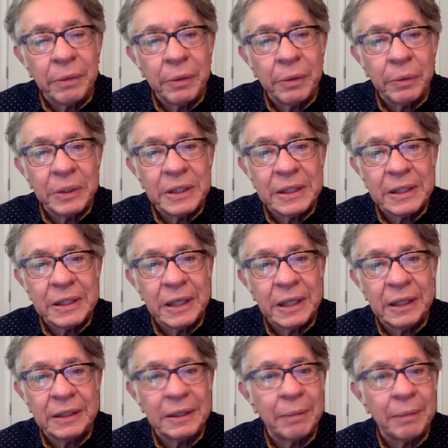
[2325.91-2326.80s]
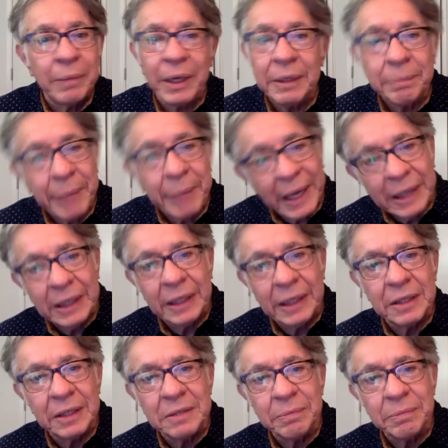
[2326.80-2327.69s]
would see somebody painting
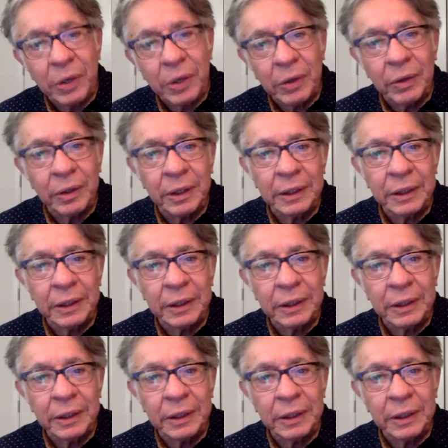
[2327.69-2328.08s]
this mural